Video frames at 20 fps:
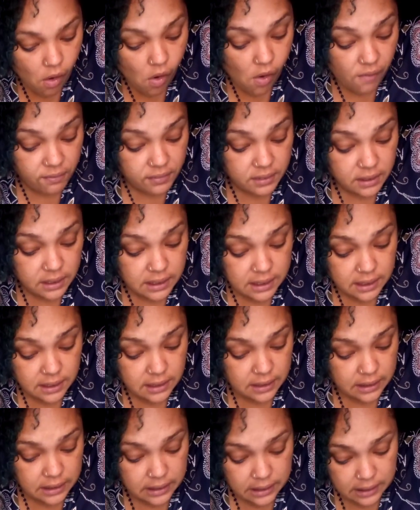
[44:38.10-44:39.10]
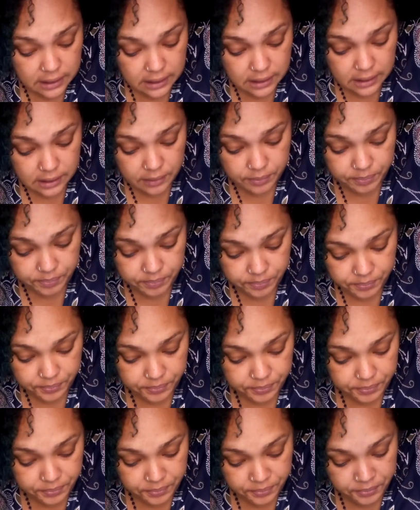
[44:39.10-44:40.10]
After that cigarette,
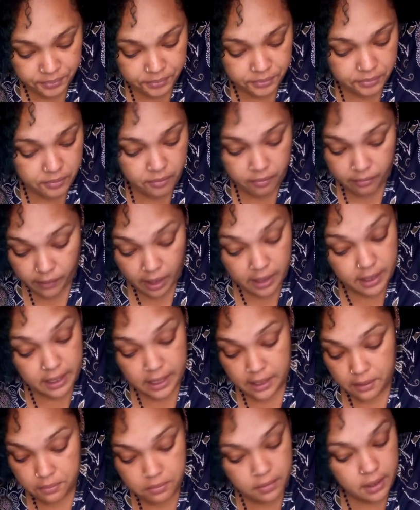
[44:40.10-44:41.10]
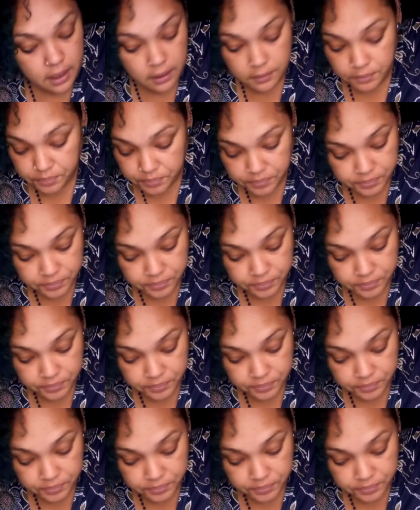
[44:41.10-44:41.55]
it hit me.